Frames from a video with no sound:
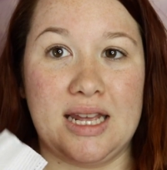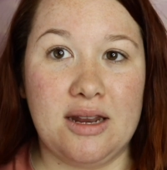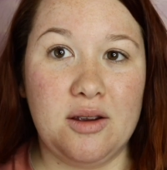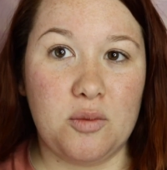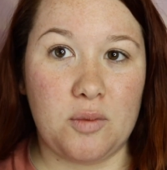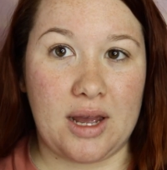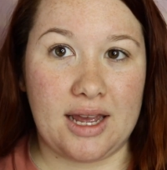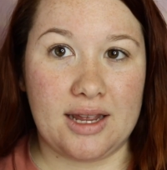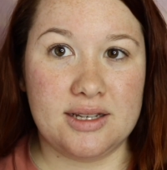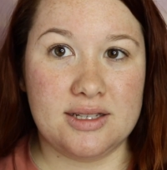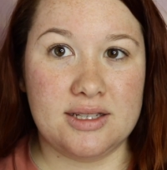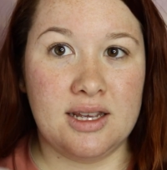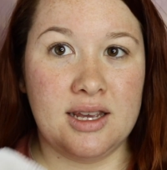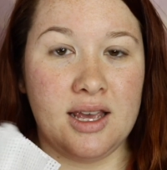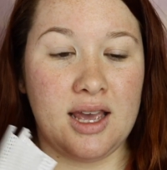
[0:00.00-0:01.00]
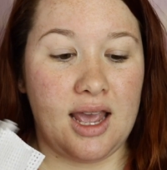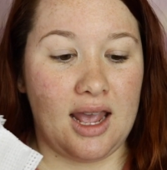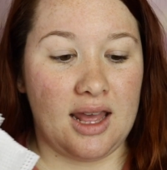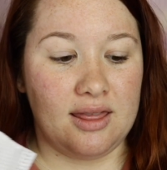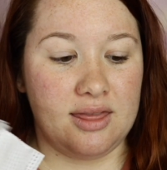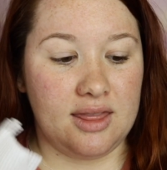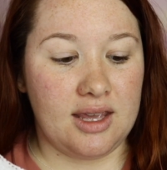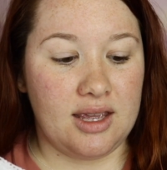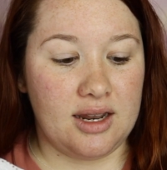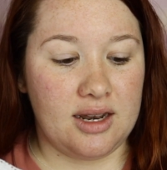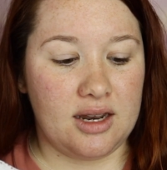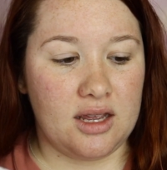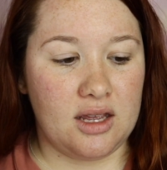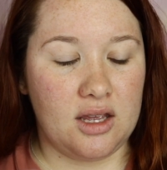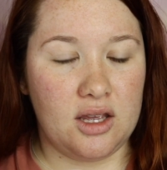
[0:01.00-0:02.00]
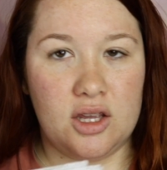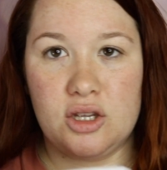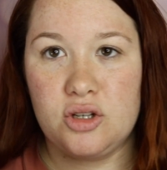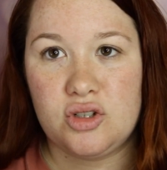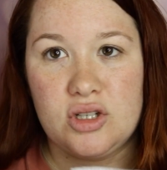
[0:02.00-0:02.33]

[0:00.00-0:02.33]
Get it wet, and then you